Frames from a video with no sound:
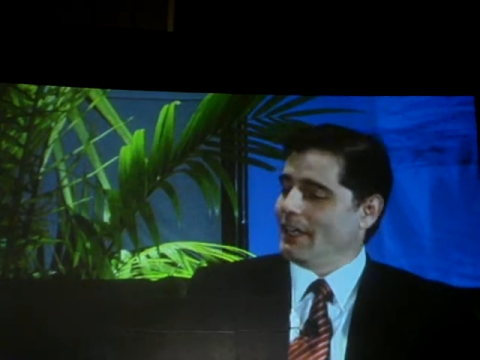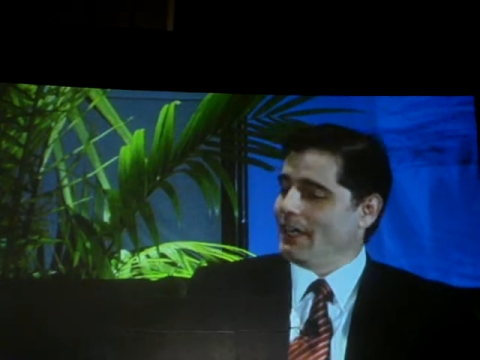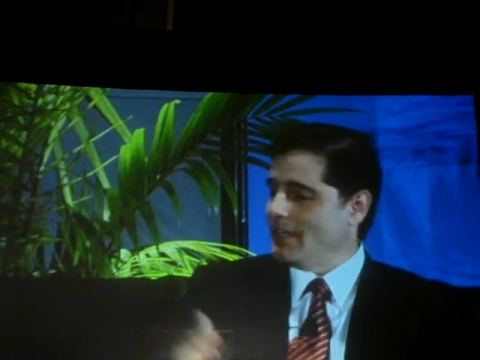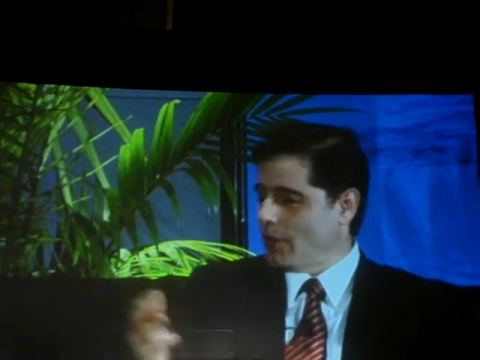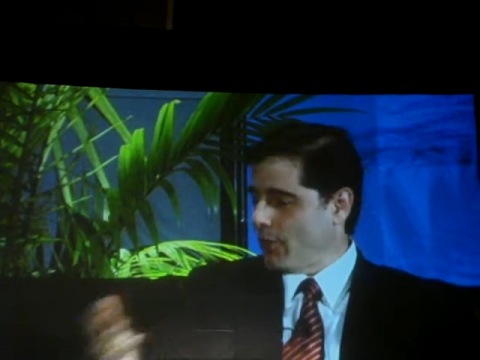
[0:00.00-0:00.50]

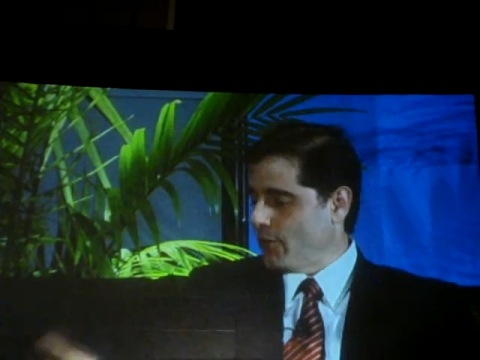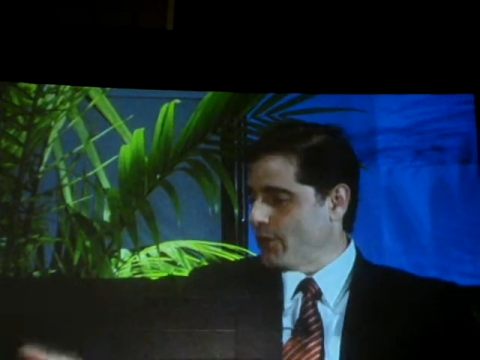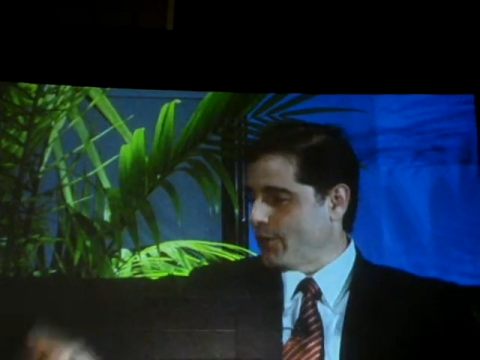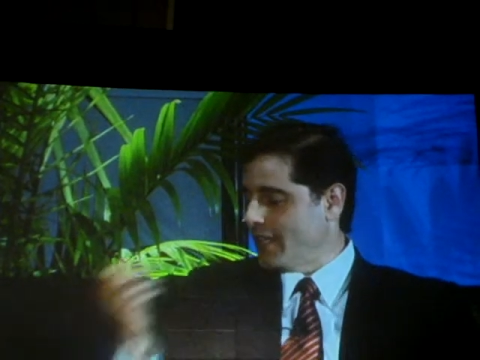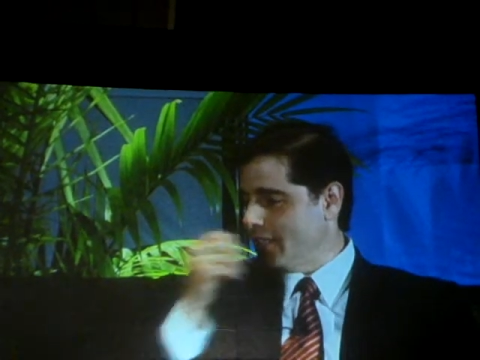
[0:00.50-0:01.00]
And then the
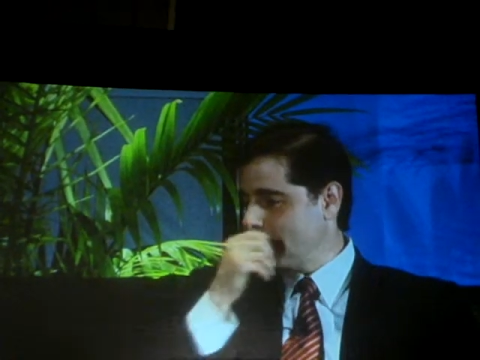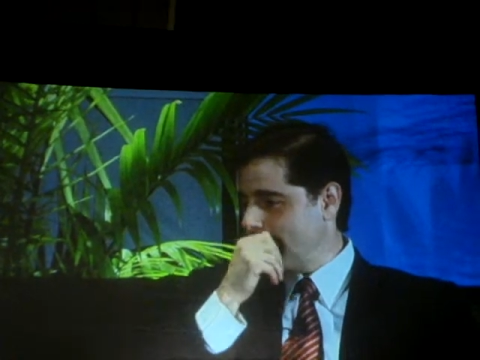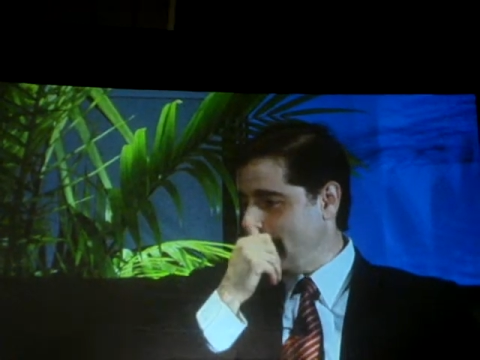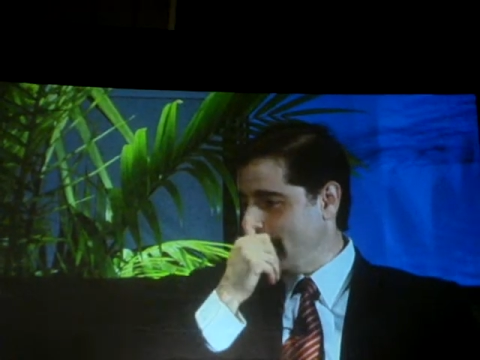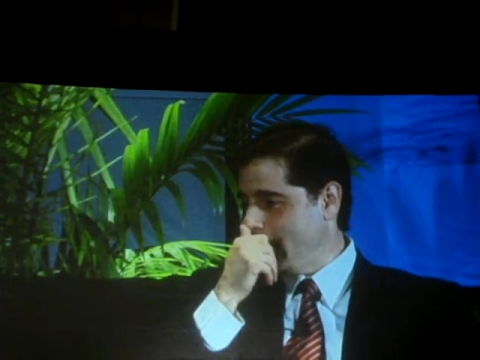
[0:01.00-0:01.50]
third thing
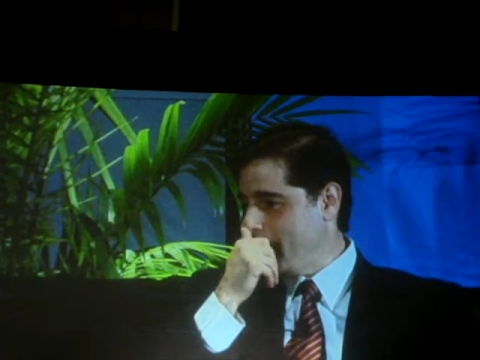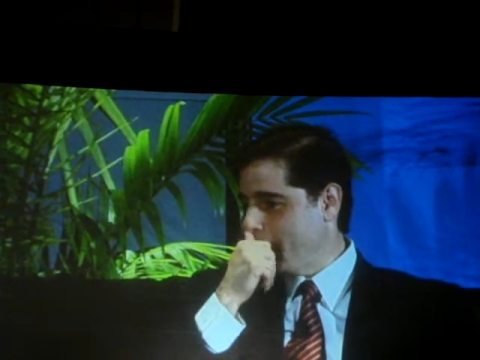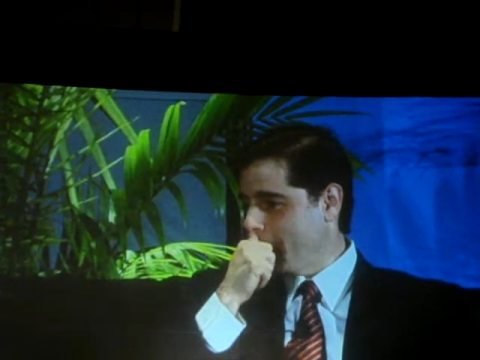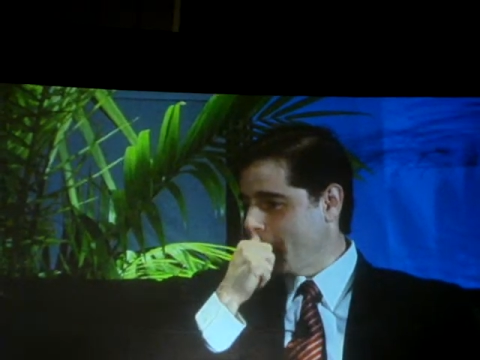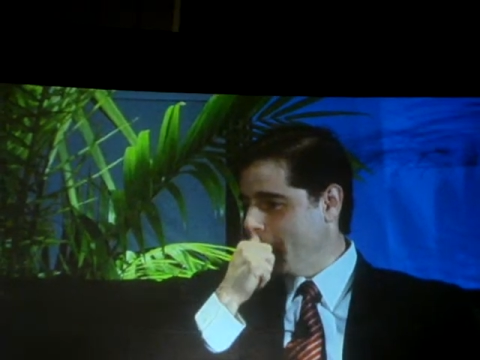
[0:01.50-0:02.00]
is
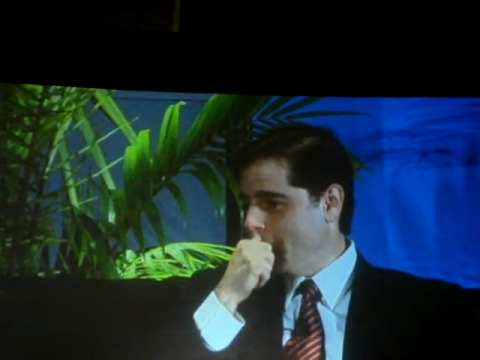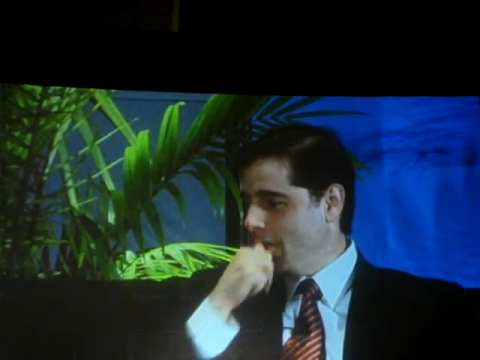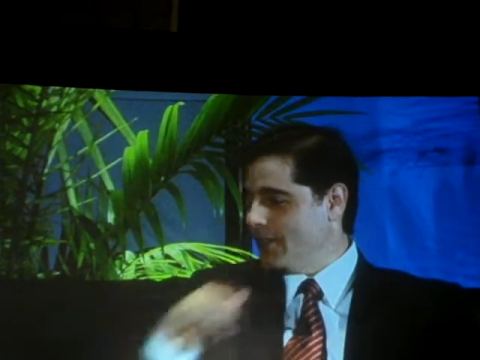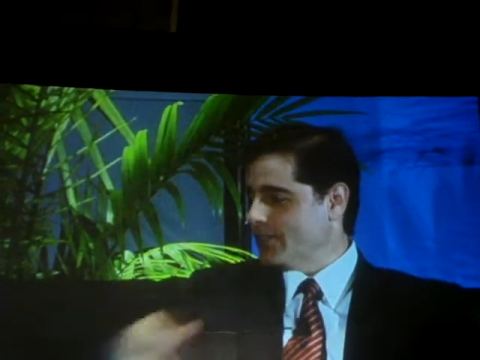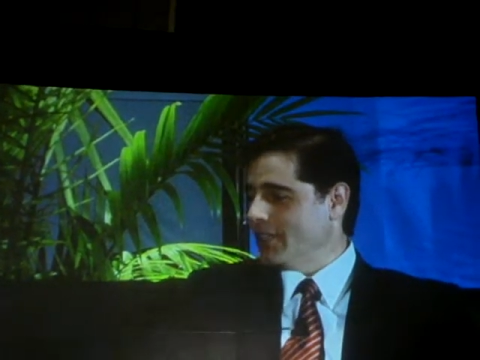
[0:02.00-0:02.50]

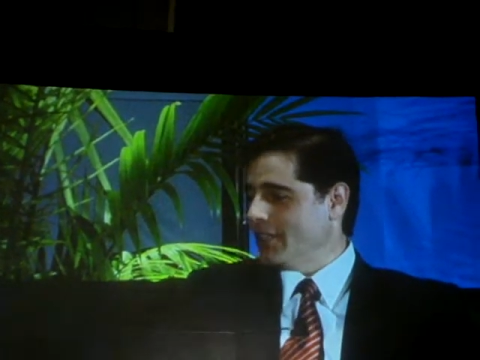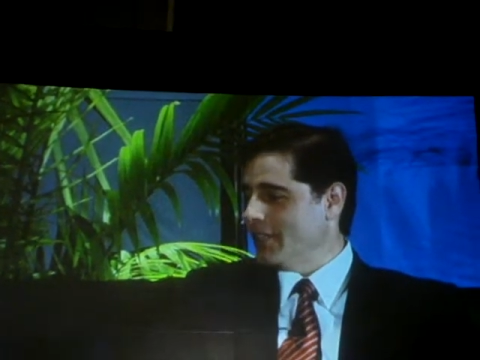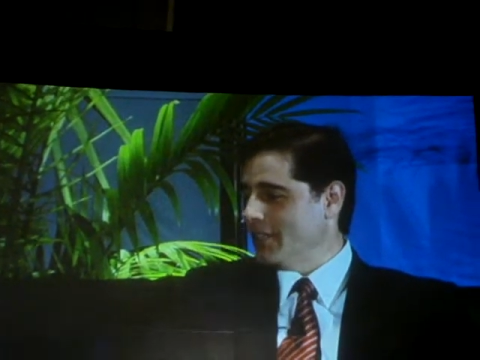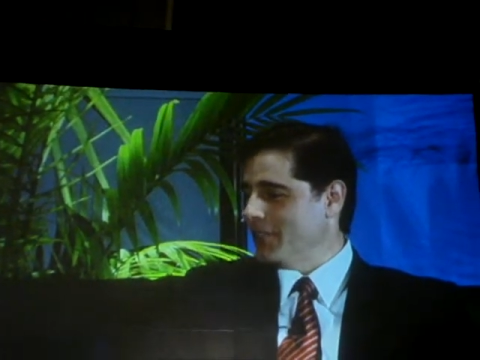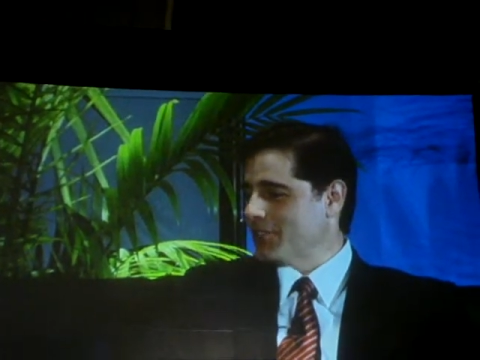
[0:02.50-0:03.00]
there's
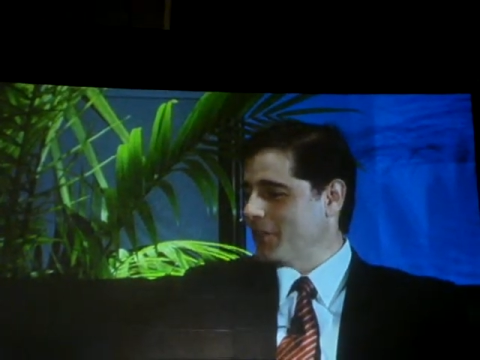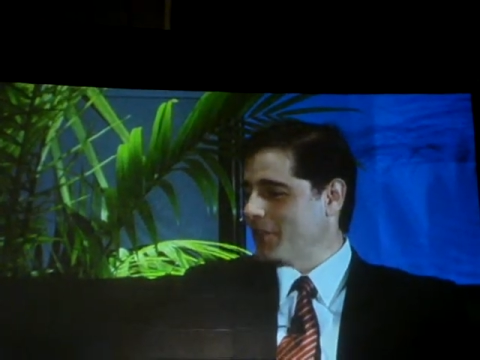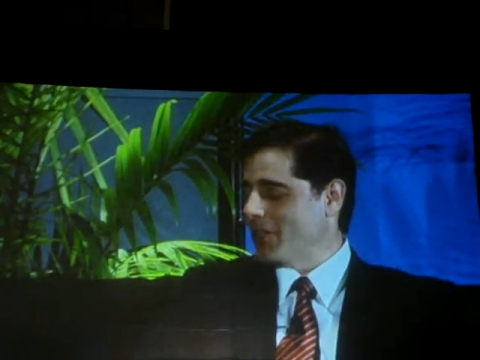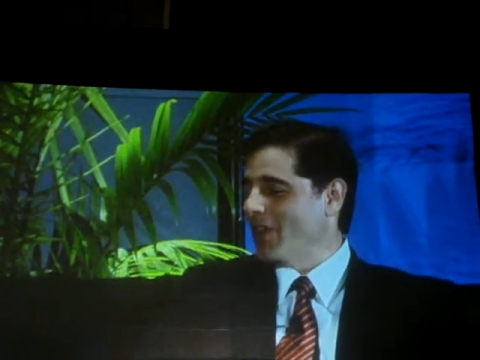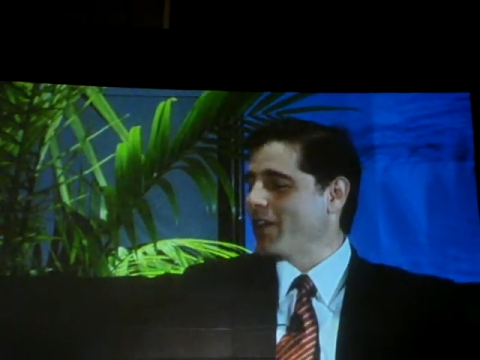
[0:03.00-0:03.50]
going to
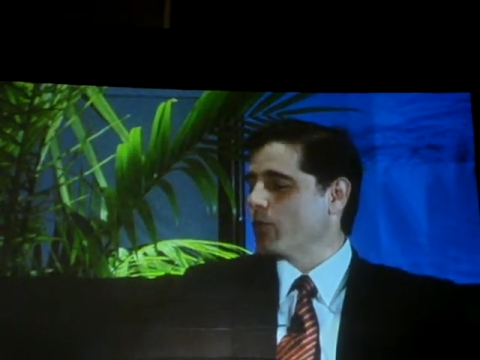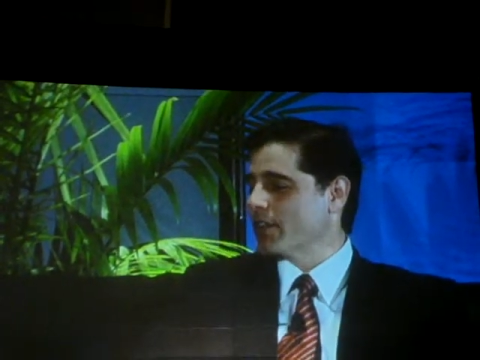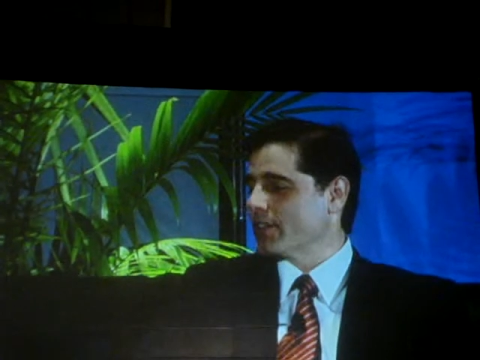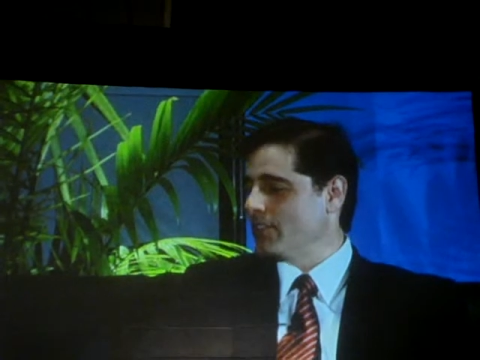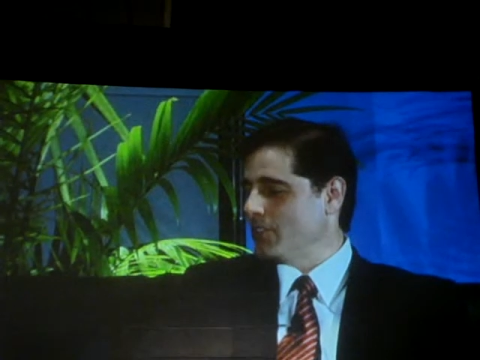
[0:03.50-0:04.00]
be a lot of
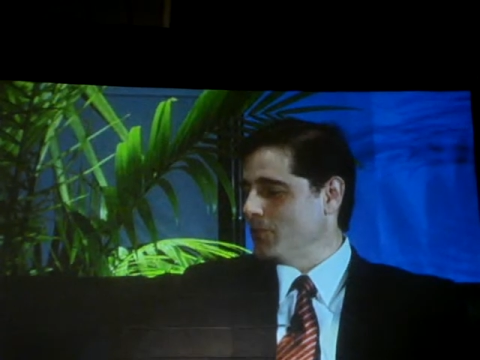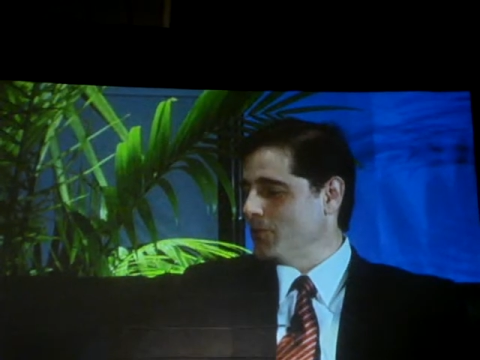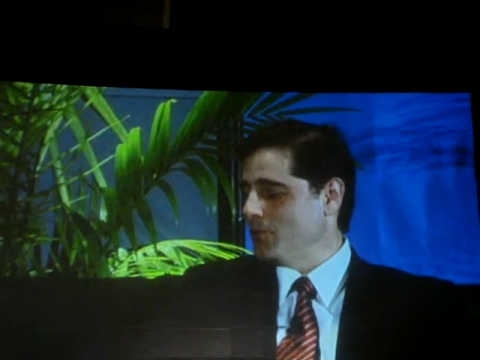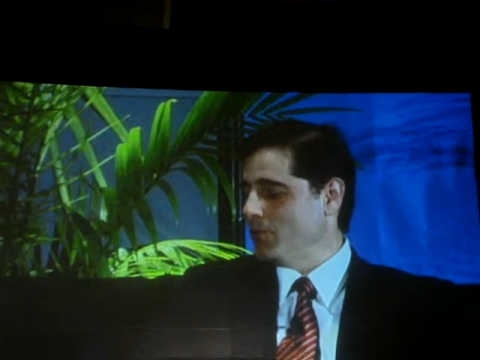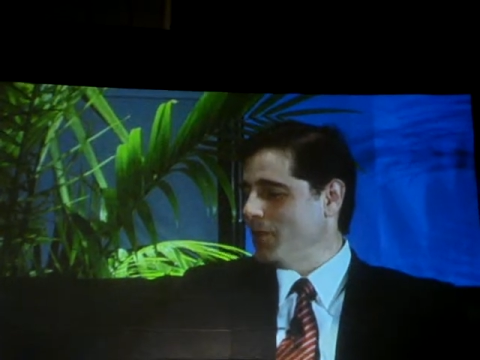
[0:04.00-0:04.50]
work to
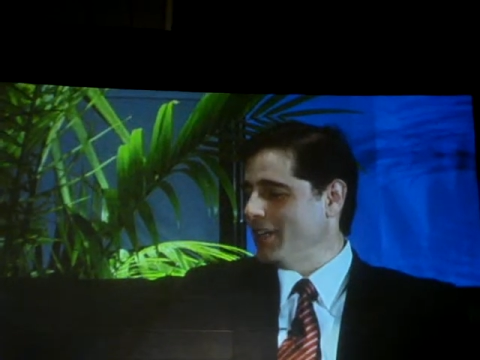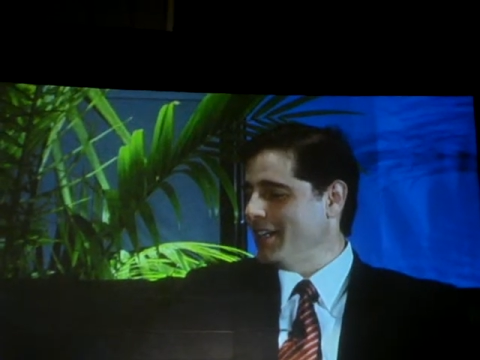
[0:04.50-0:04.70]
do